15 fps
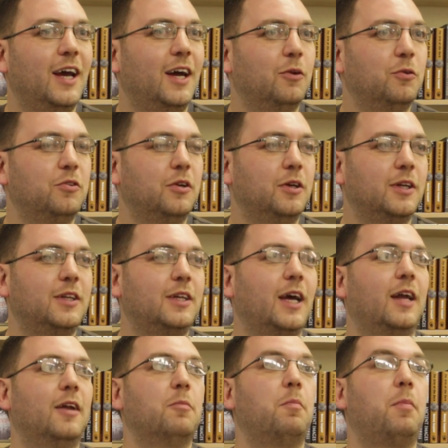and it was a
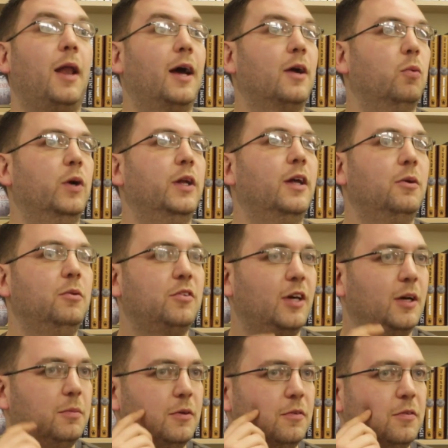kind of Black Widow
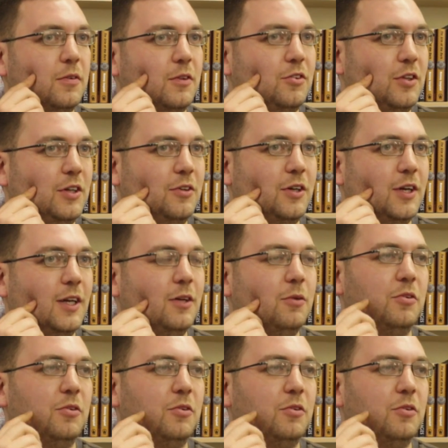type of serial killer.